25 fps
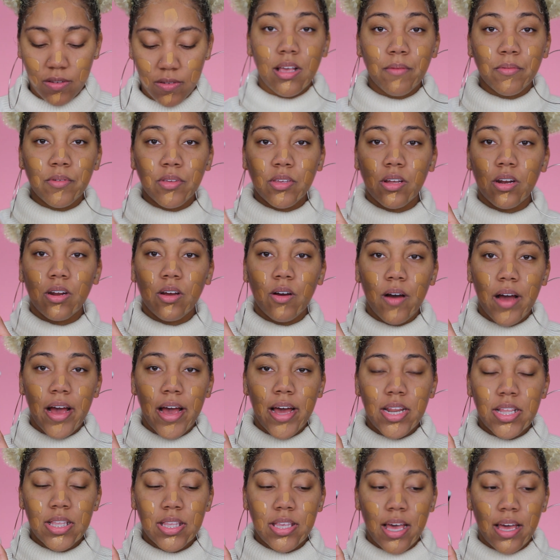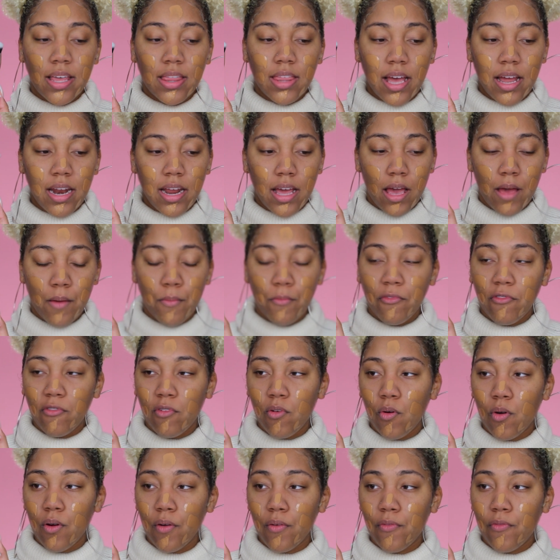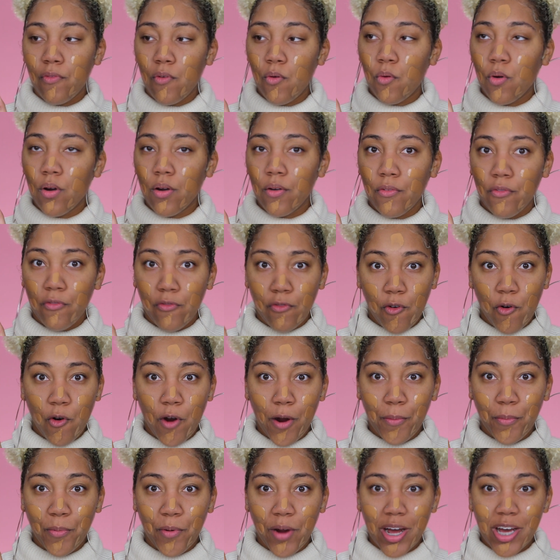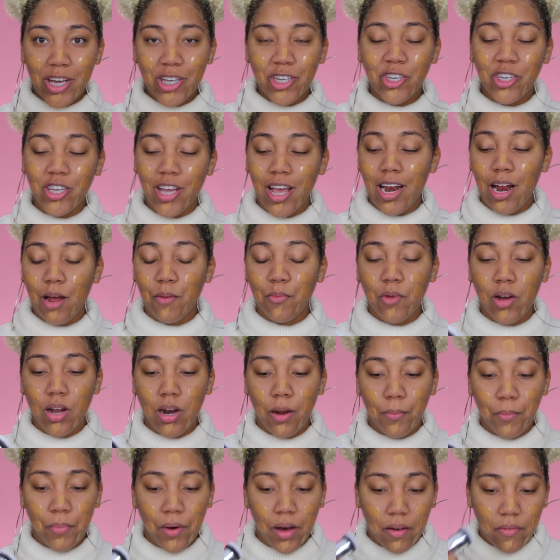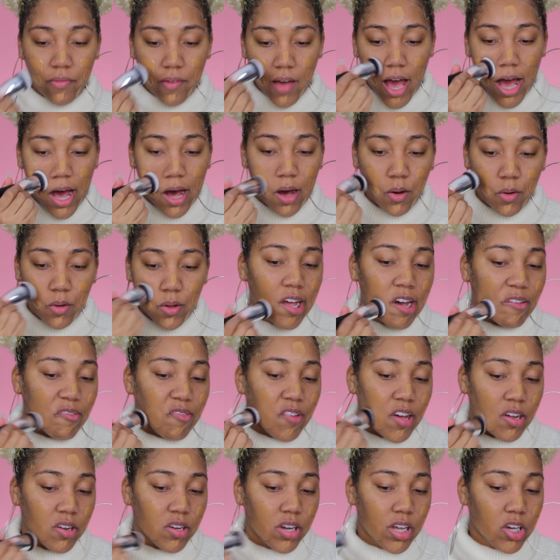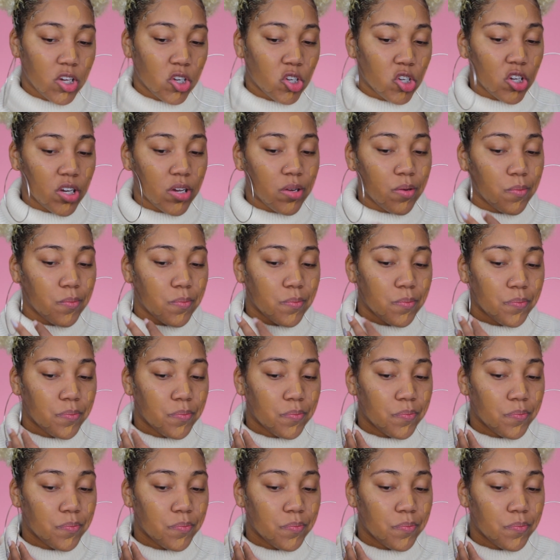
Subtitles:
So I'm just going to go ahead and take that M444 brush and I'm going to buff out that foundation.